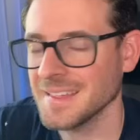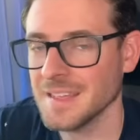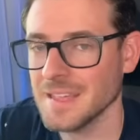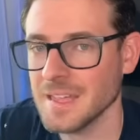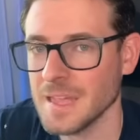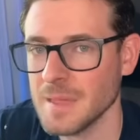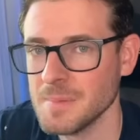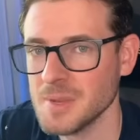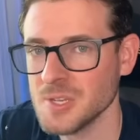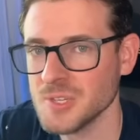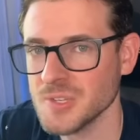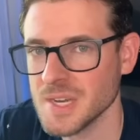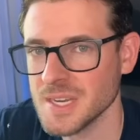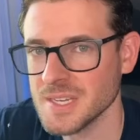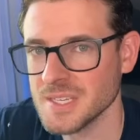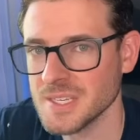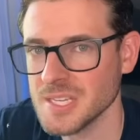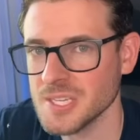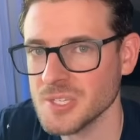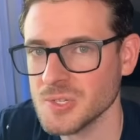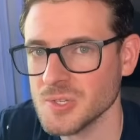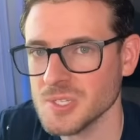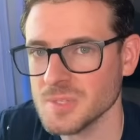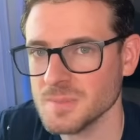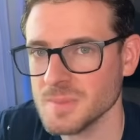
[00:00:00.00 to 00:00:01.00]
I'm going to try to
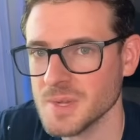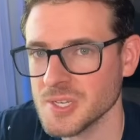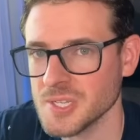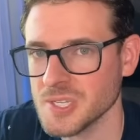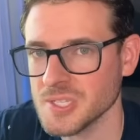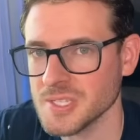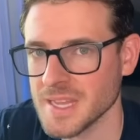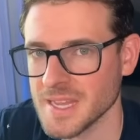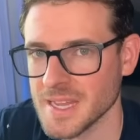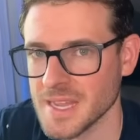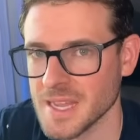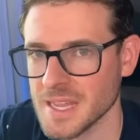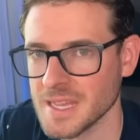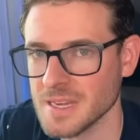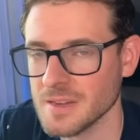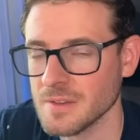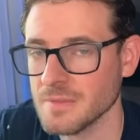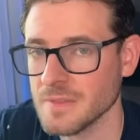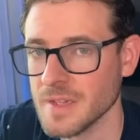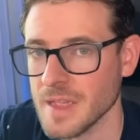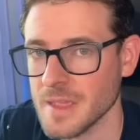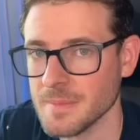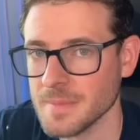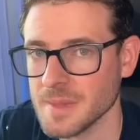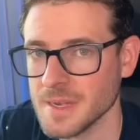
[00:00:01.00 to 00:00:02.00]
teach you as much as I can in
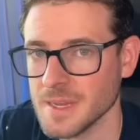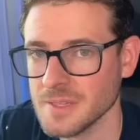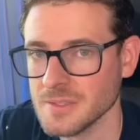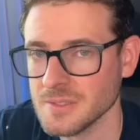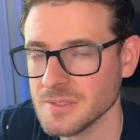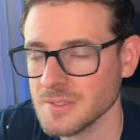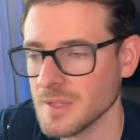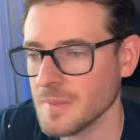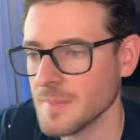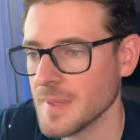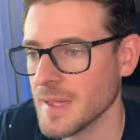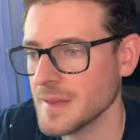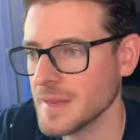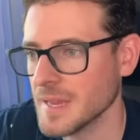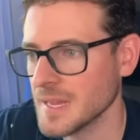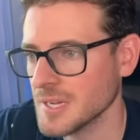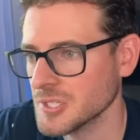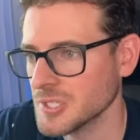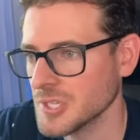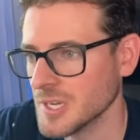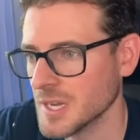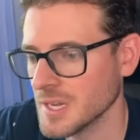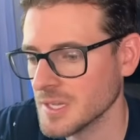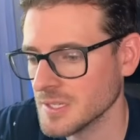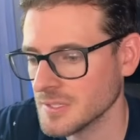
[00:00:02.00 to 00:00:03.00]
5 minutes about
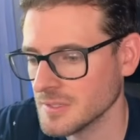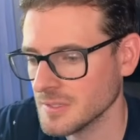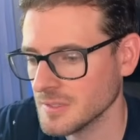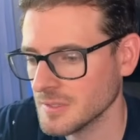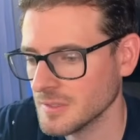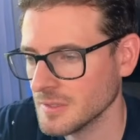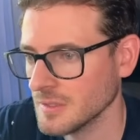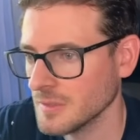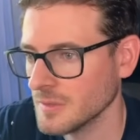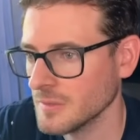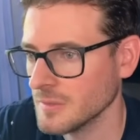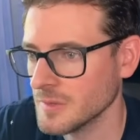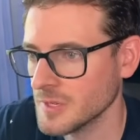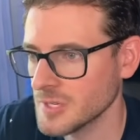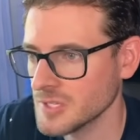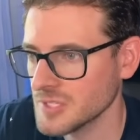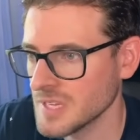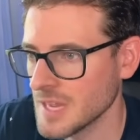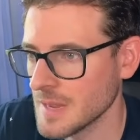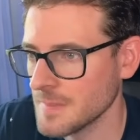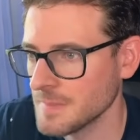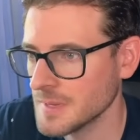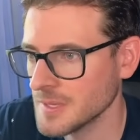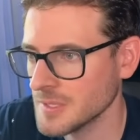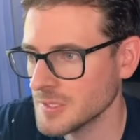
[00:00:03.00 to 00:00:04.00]
Next.js. First
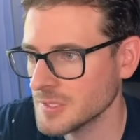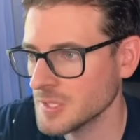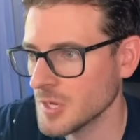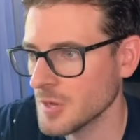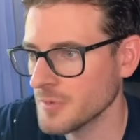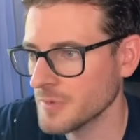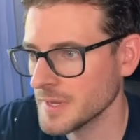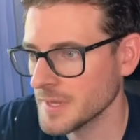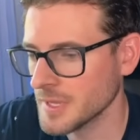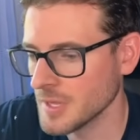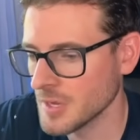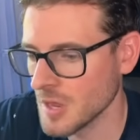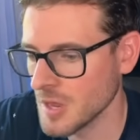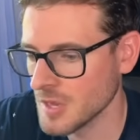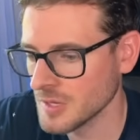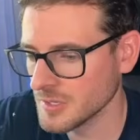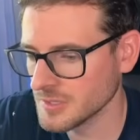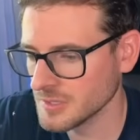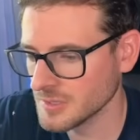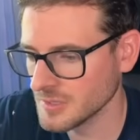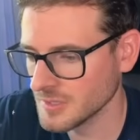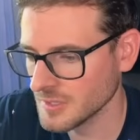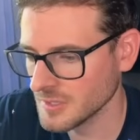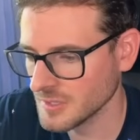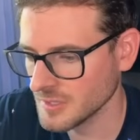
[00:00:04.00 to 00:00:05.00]
step is don't read the
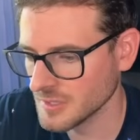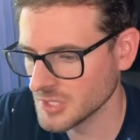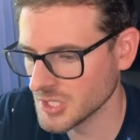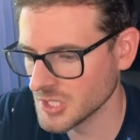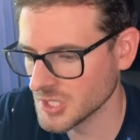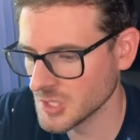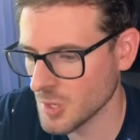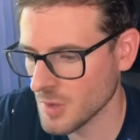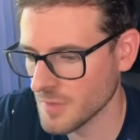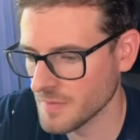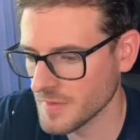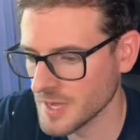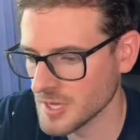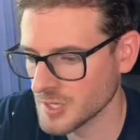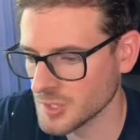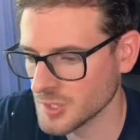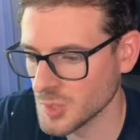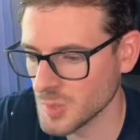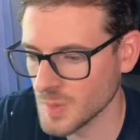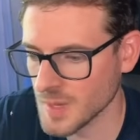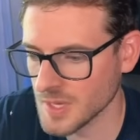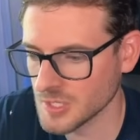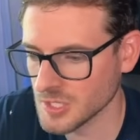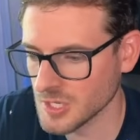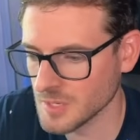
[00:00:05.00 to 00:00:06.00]
docs. Let's just go over here
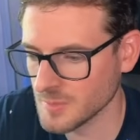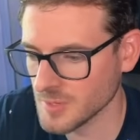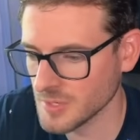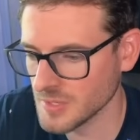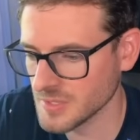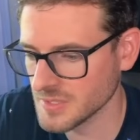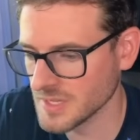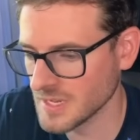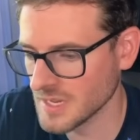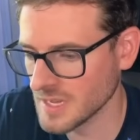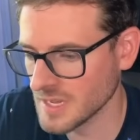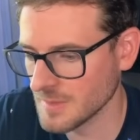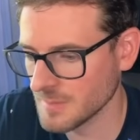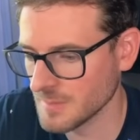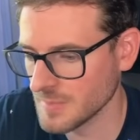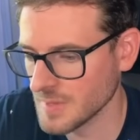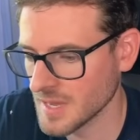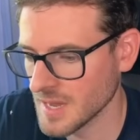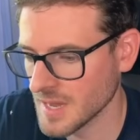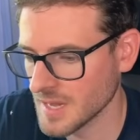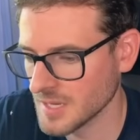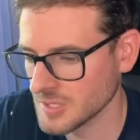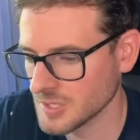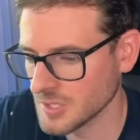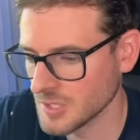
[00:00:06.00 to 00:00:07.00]
to a terminal and say
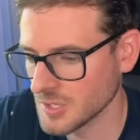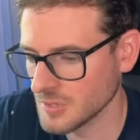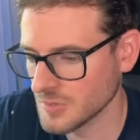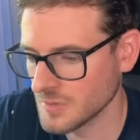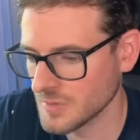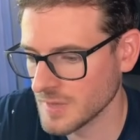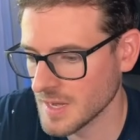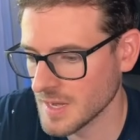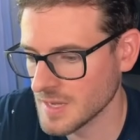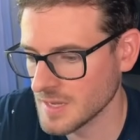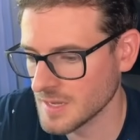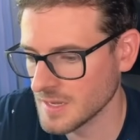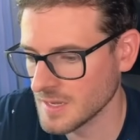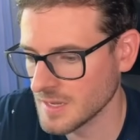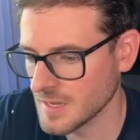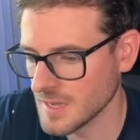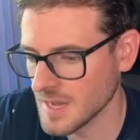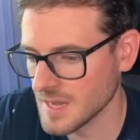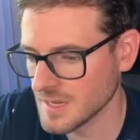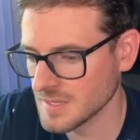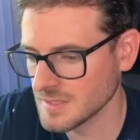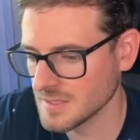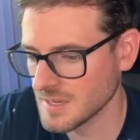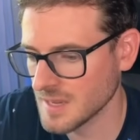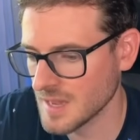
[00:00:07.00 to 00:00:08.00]
npx create
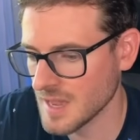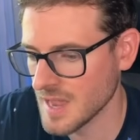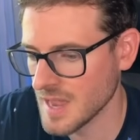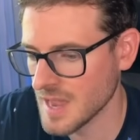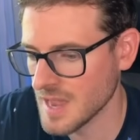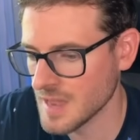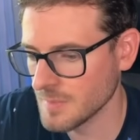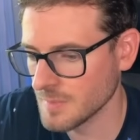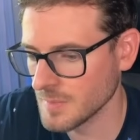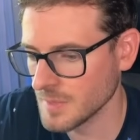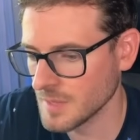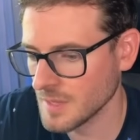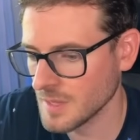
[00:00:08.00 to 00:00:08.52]
next app